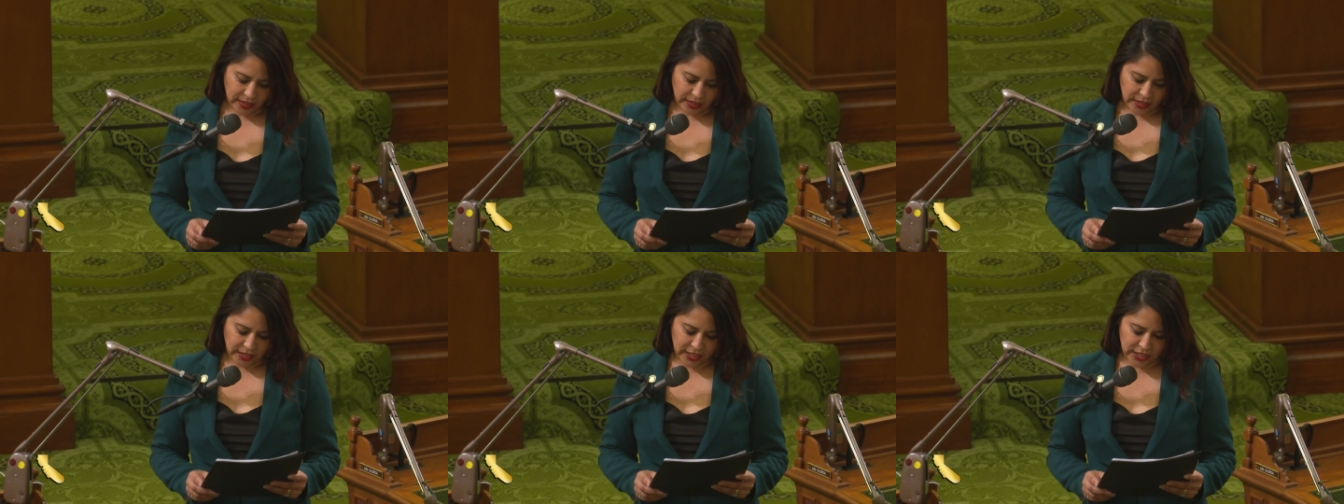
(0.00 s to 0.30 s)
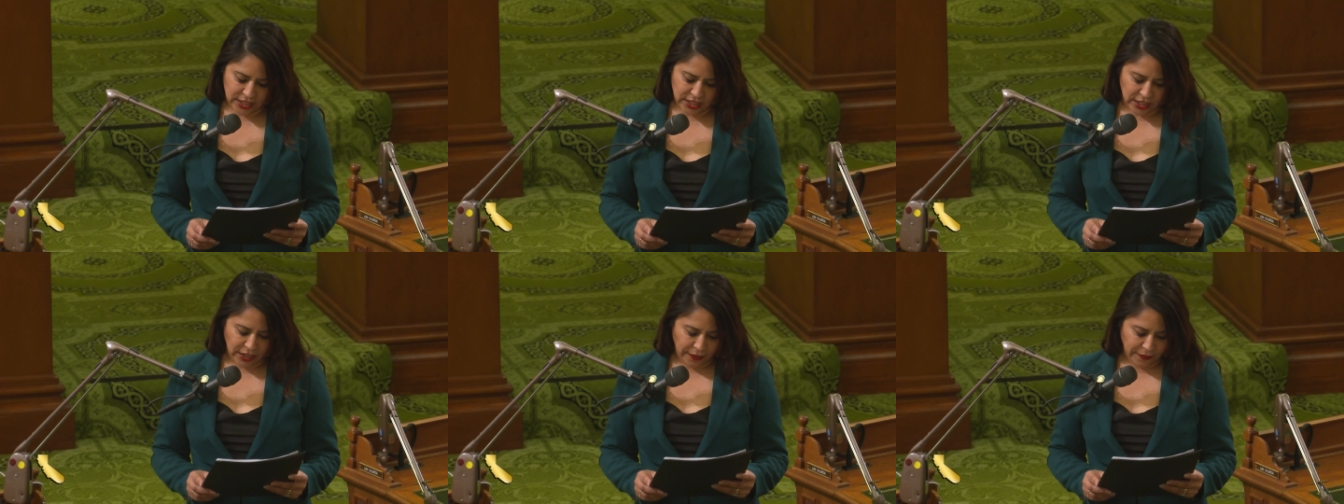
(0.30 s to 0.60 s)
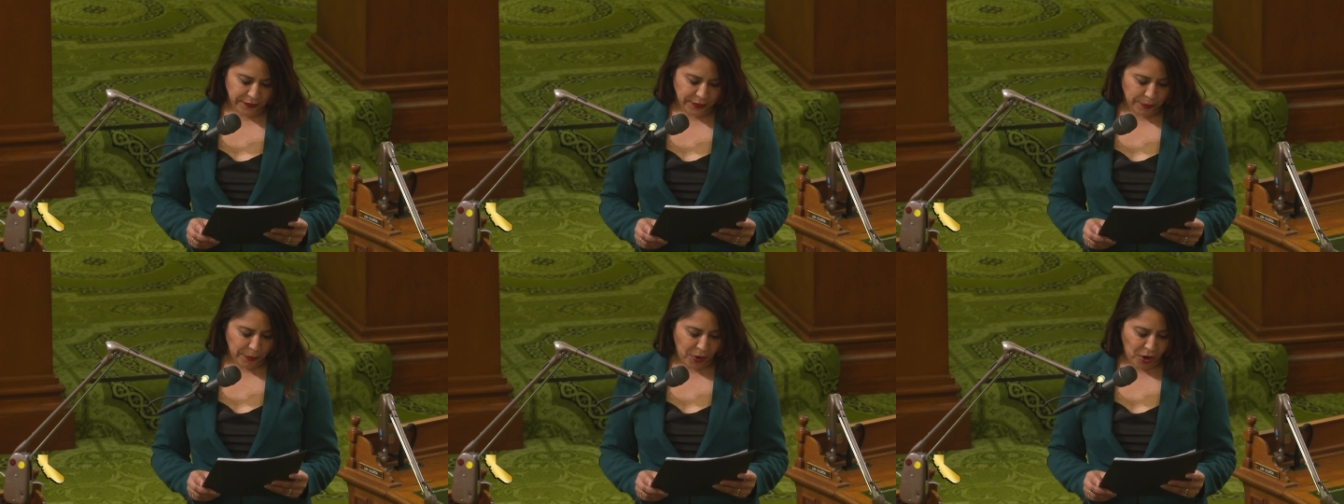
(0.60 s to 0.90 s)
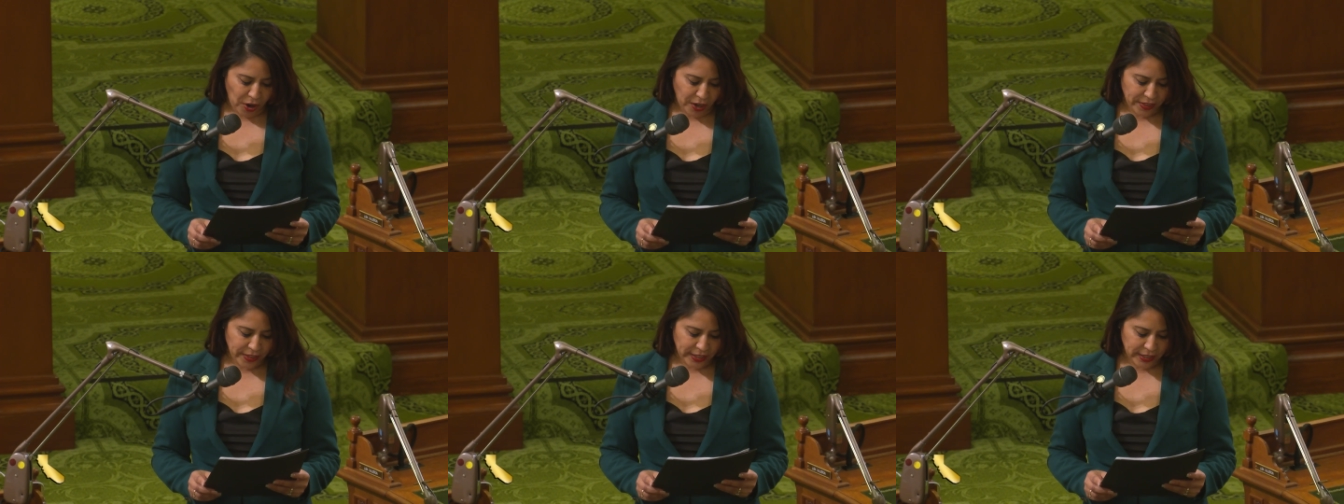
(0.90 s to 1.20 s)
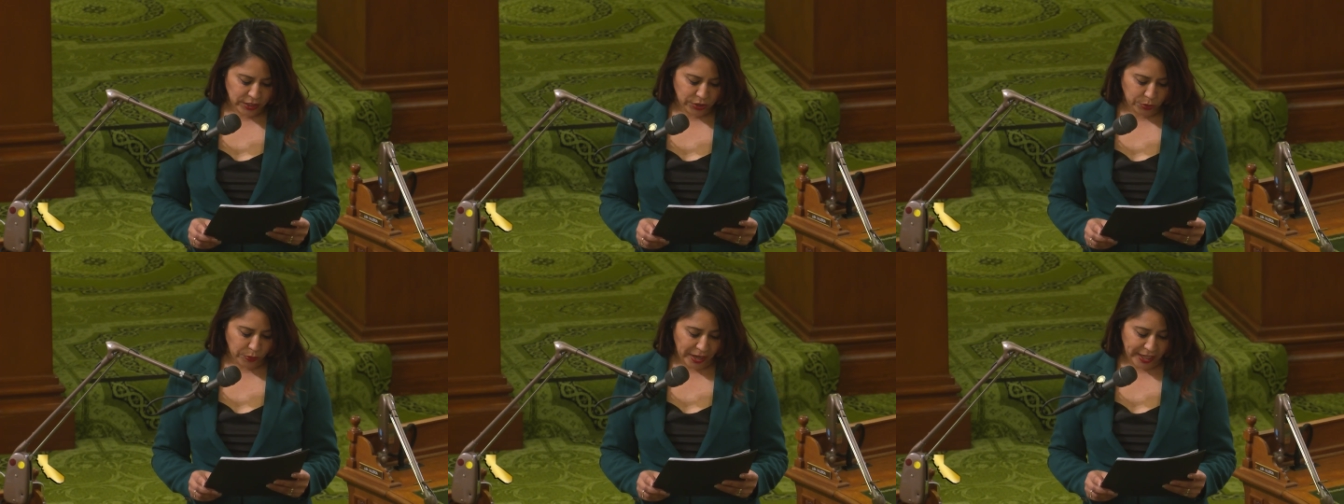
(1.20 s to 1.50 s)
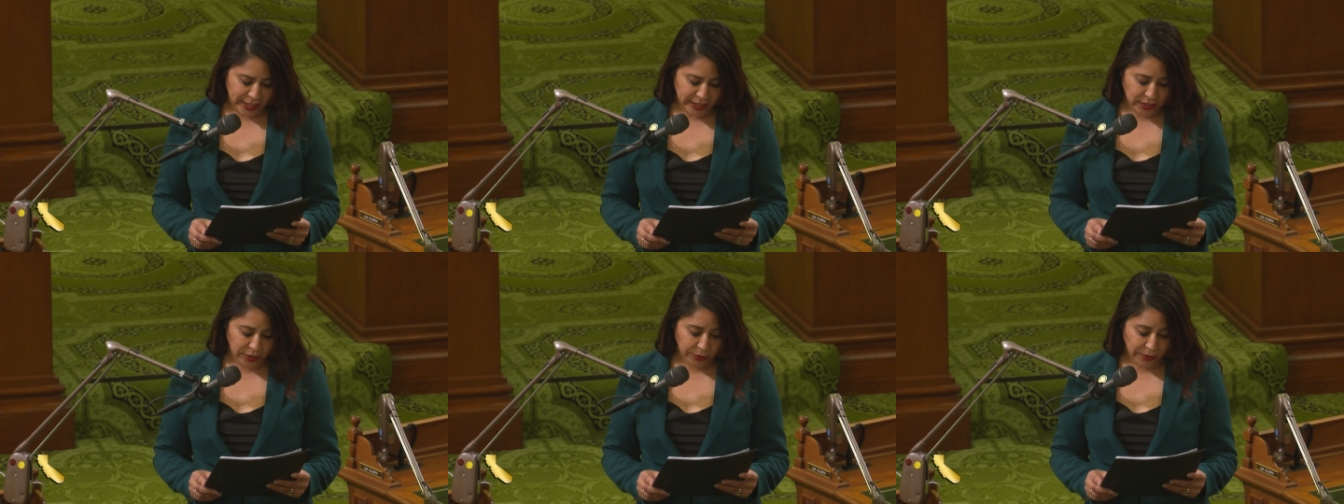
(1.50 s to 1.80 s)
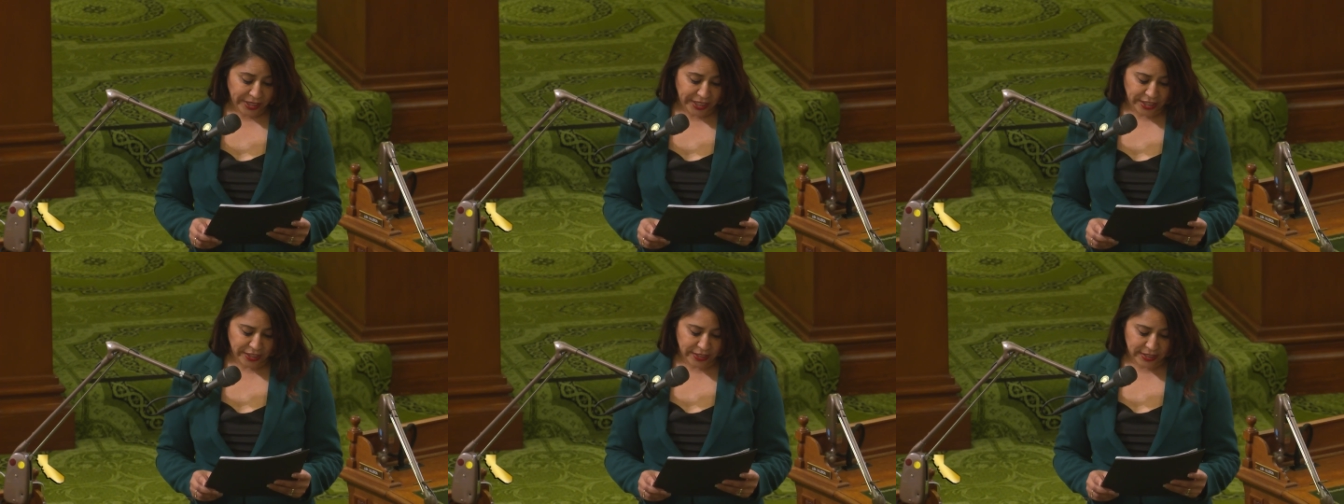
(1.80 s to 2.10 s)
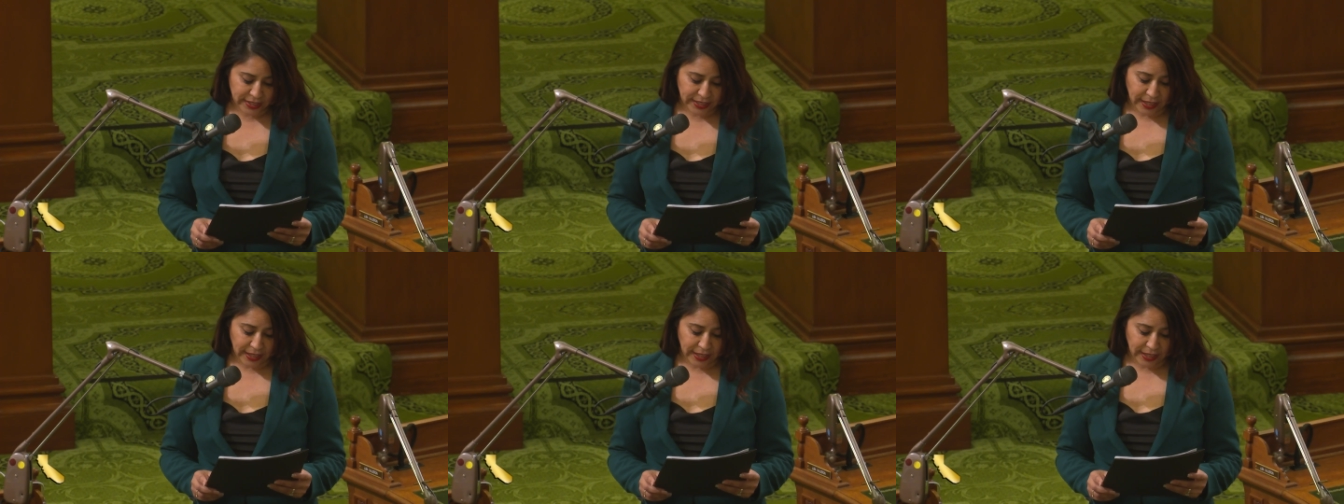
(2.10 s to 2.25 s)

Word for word: He served more than 23 years